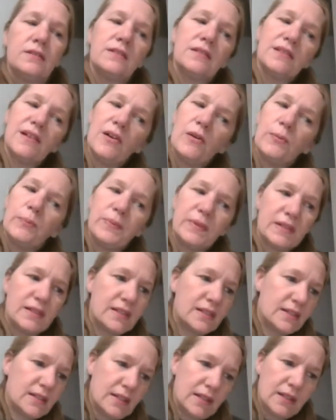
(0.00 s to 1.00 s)
Don't be
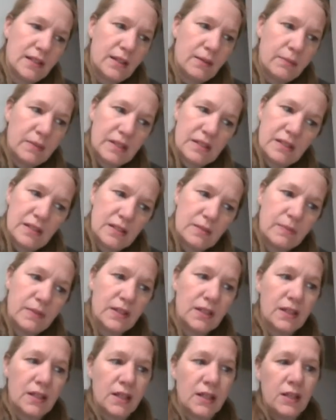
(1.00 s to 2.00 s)
silly, Mrs.
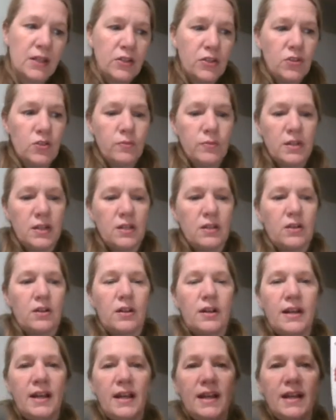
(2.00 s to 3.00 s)
Millie. You mean
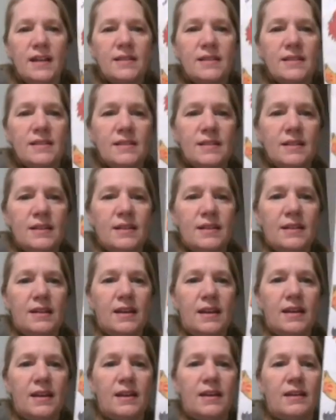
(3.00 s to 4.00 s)
our hats
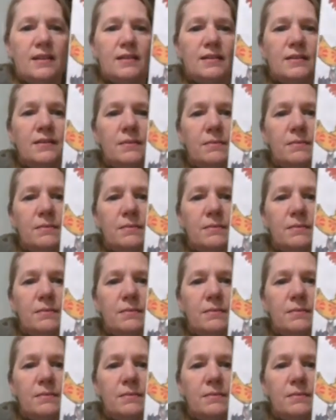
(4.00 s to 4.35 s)
and